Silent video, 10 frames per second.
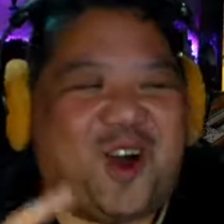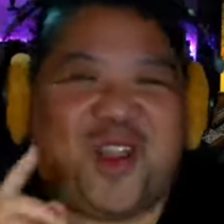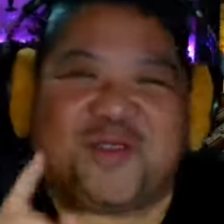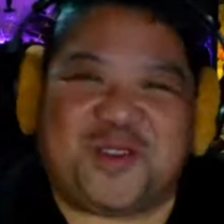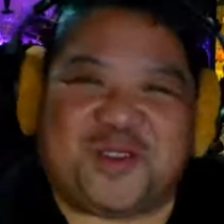
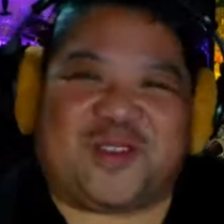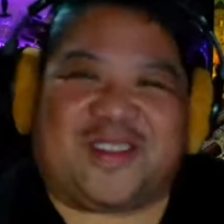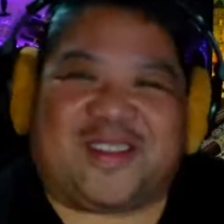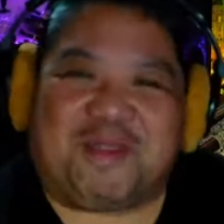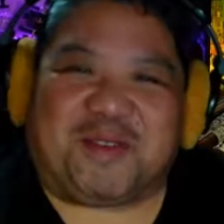all of you who took
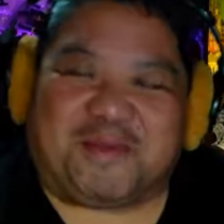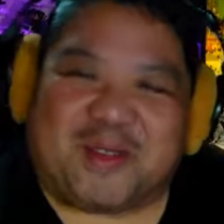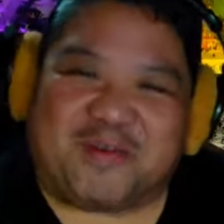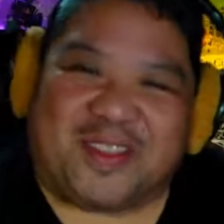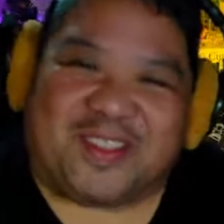the time to
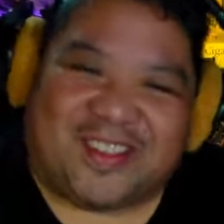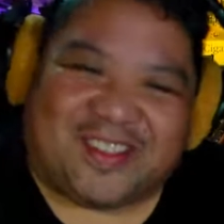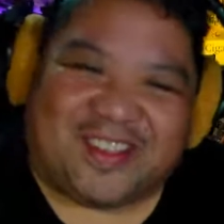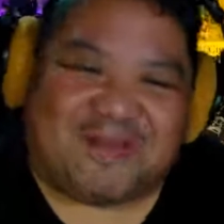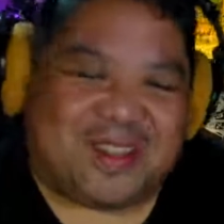spend with us
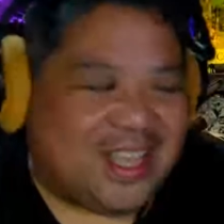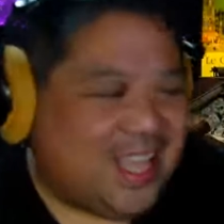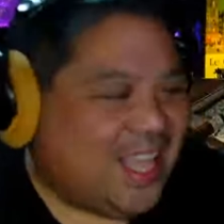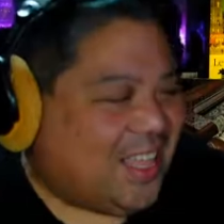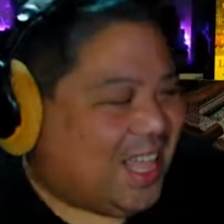this evening,
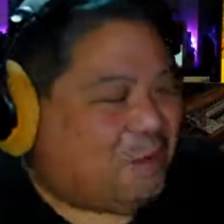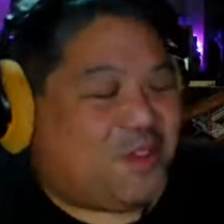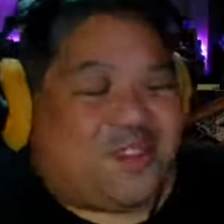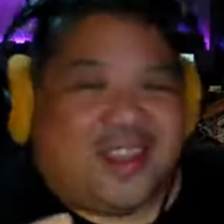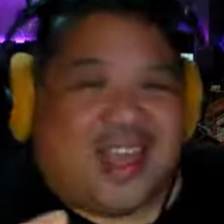that
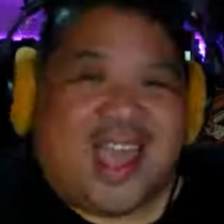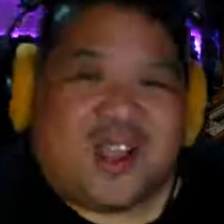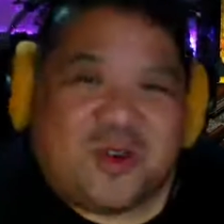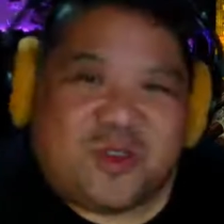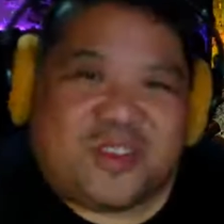was the
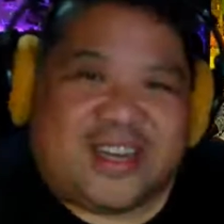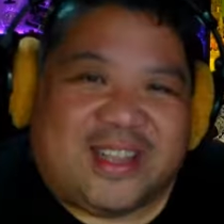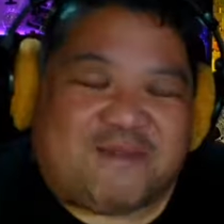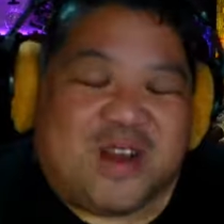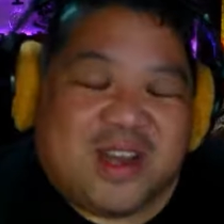Aganorsa
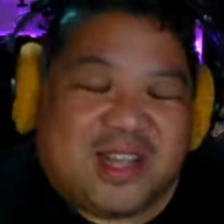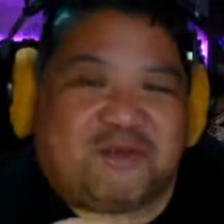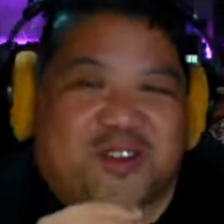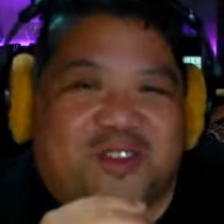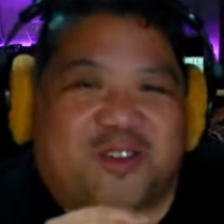Leaf Rare Leaf
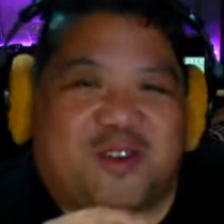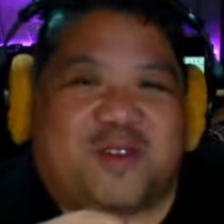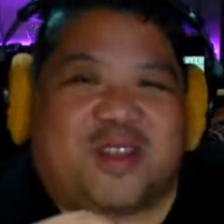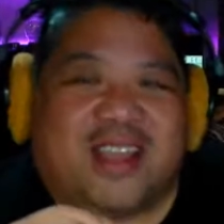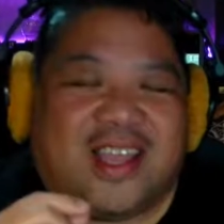Reserve,
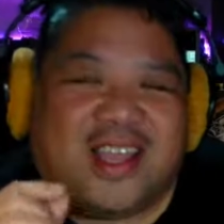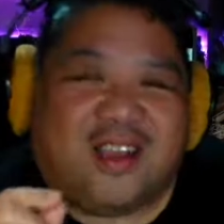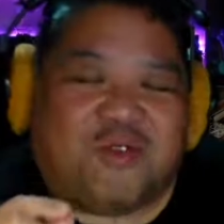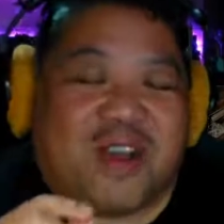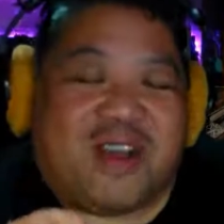
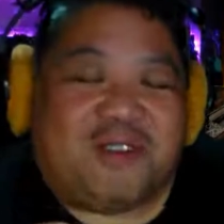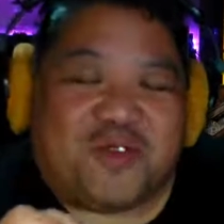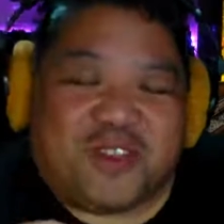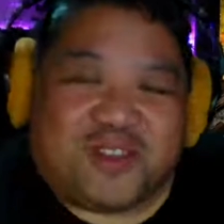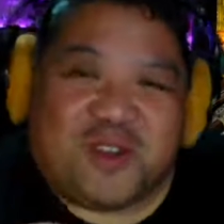Rare Leaf
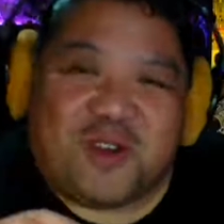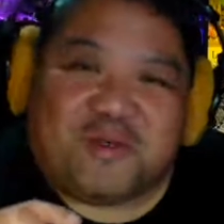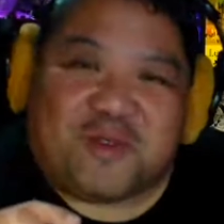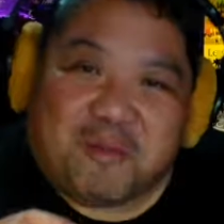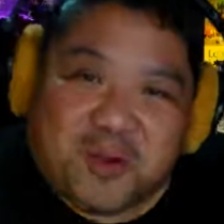Reserve
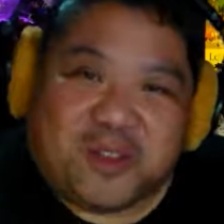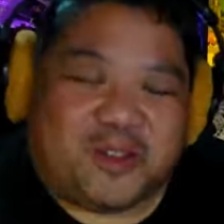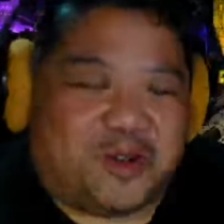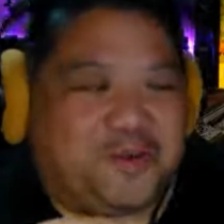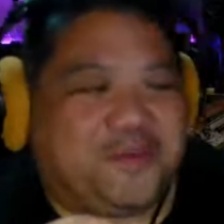
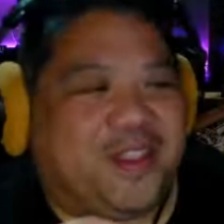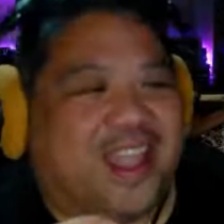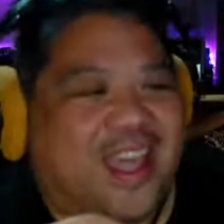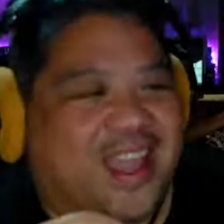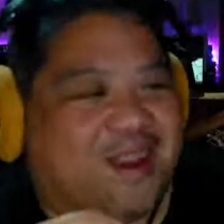Robusto,
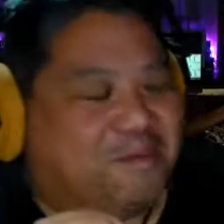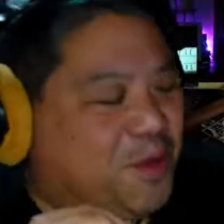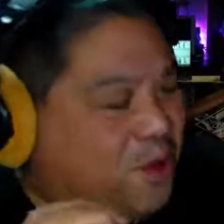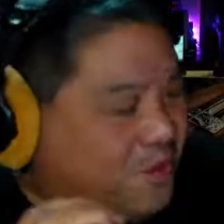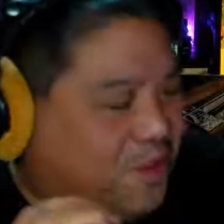and a
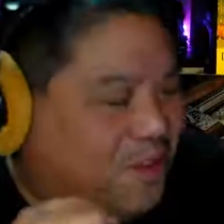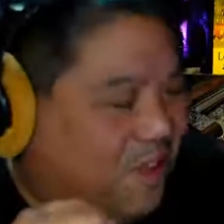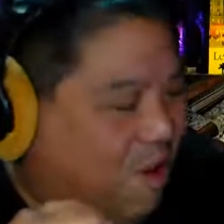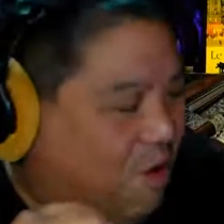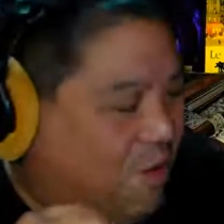beautiful
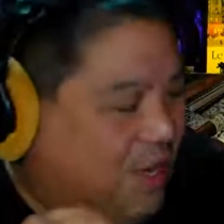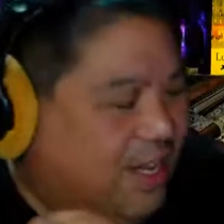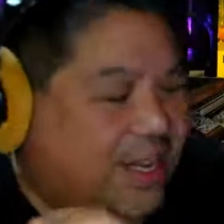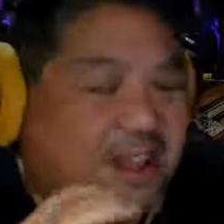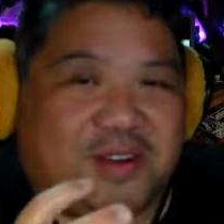cigar.
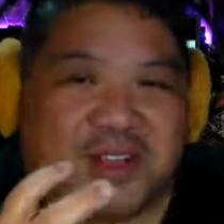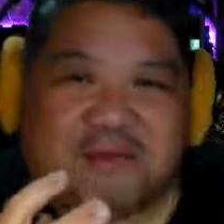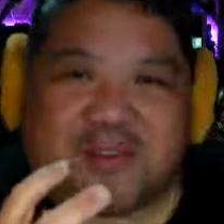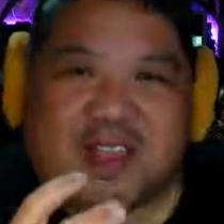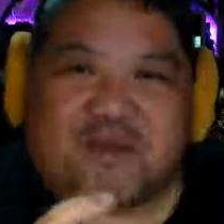Really lovely
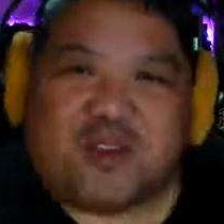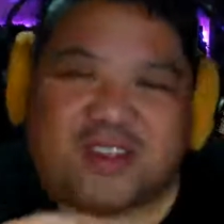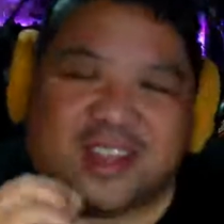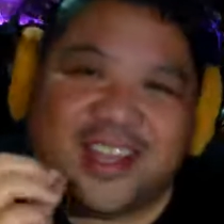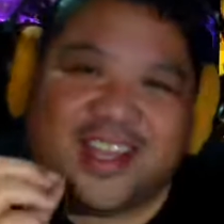
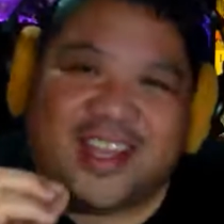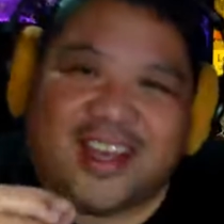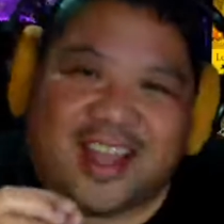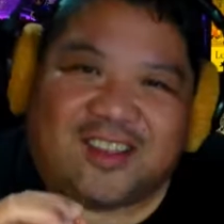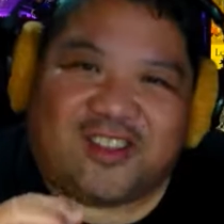flavors,
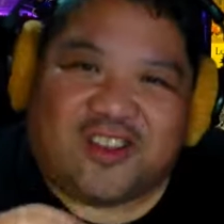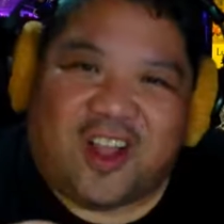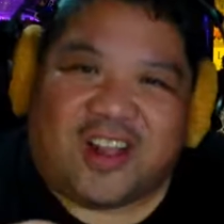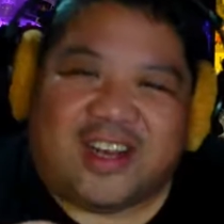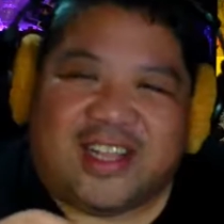nice
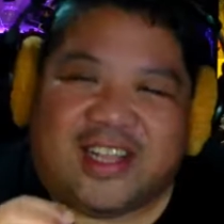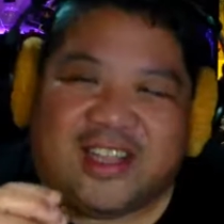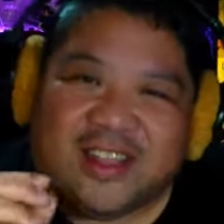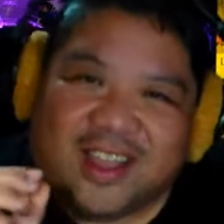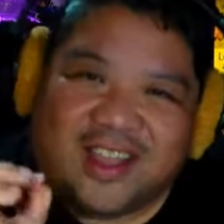chocolatey
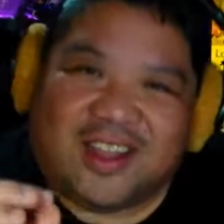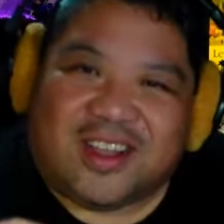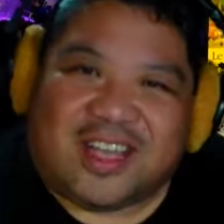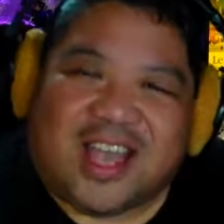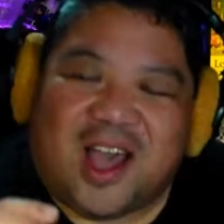
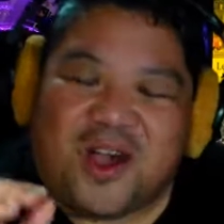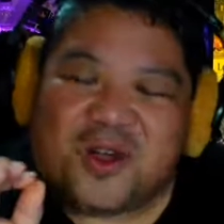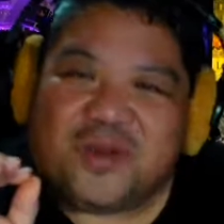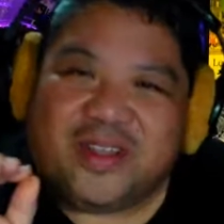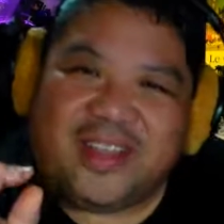cacao,